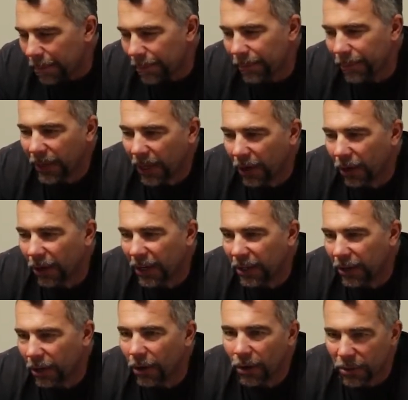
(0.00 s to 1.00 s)

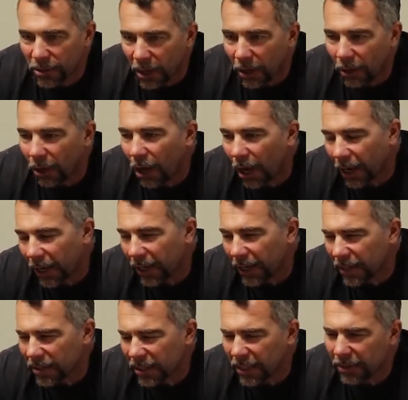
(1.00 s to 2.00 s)
It knows how long it
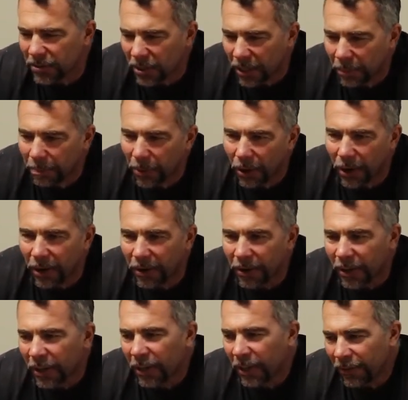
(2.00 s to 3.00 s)
is. It gives you a board
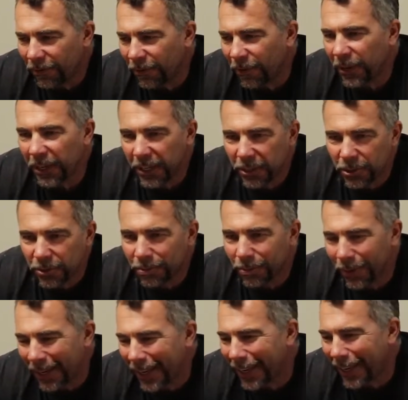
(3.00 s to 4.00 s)
footage
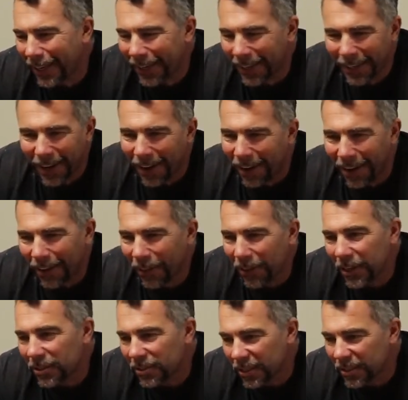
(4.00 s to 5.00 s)
reading and all this.